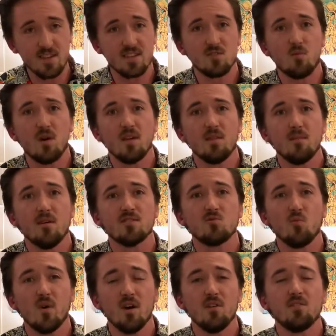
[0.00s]
is one of the most
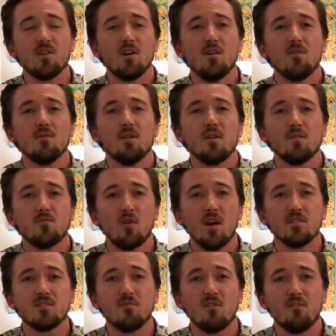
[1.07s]
well-known
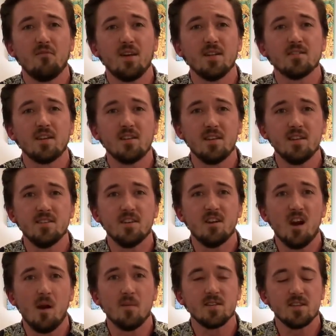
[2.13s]
crossover events in DC
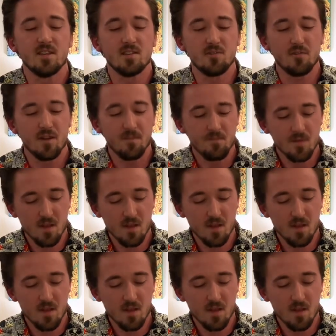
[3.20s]
Comics history,